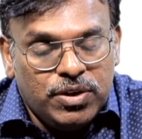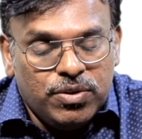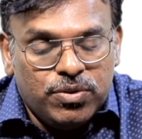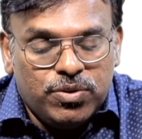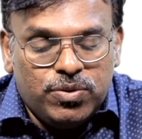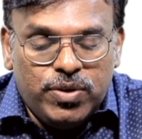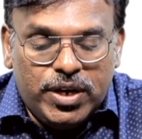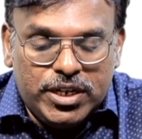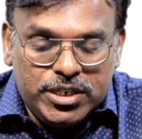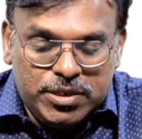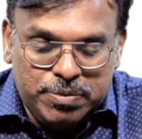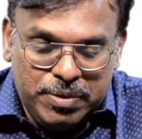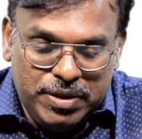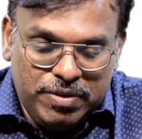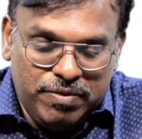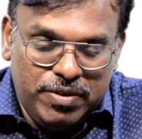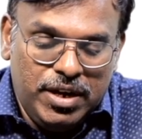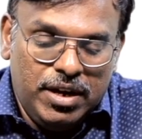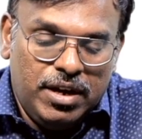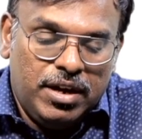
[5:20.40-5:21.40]
due to
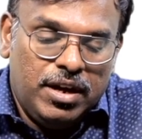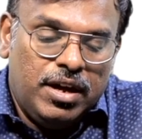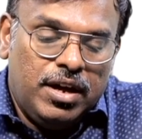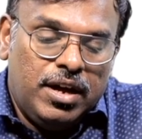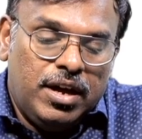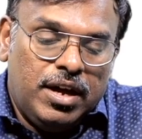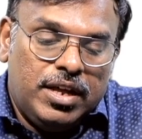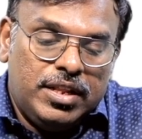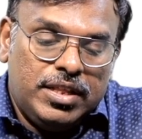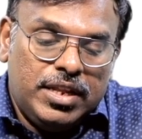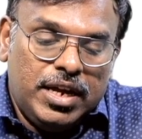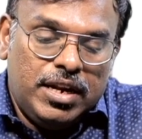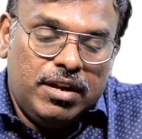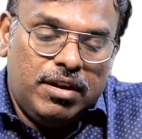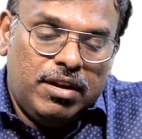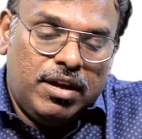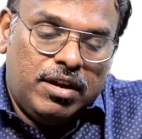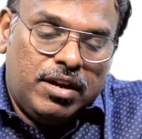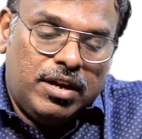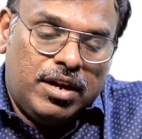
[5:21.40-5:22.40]
HPV.
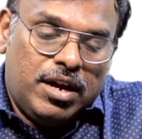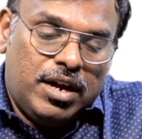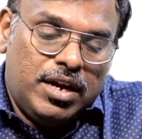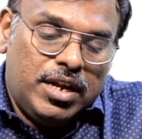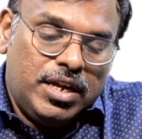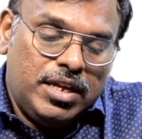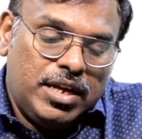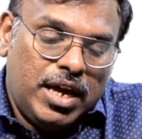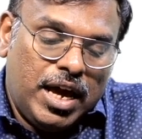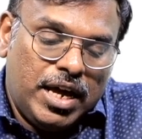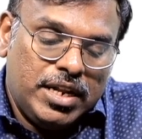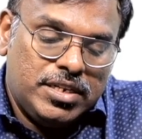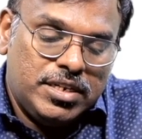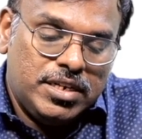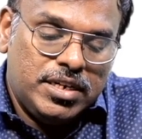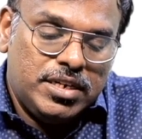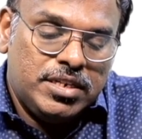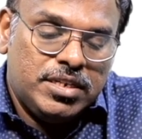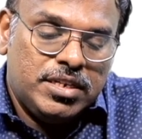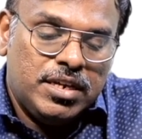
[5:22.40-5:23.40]
Then regarding
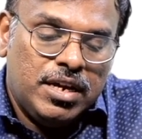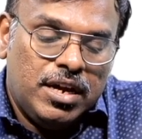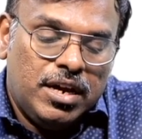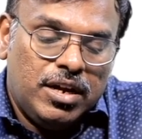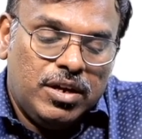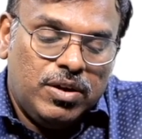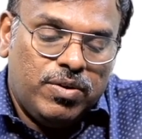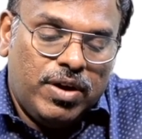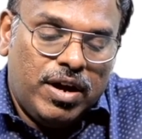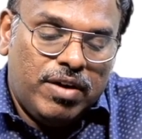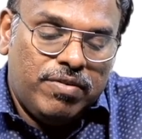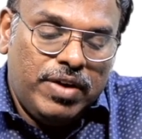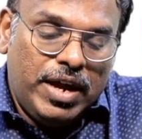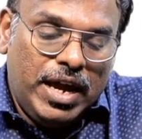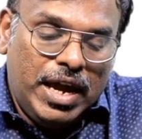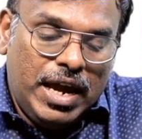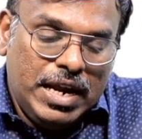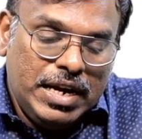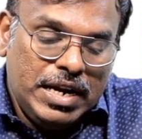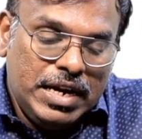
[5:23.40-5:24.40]
cancers, you have
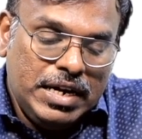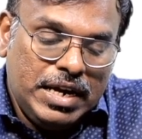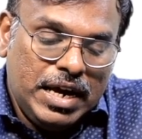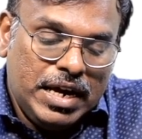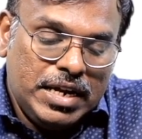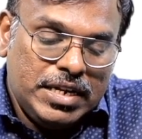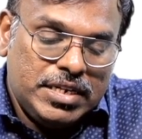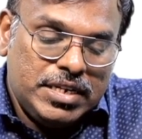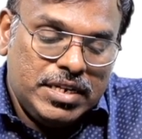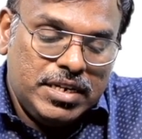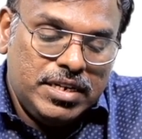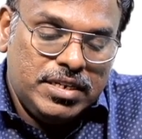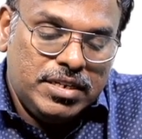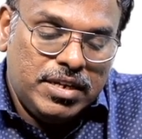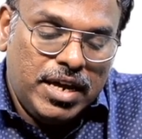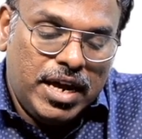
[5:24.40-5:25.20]
anal cancers,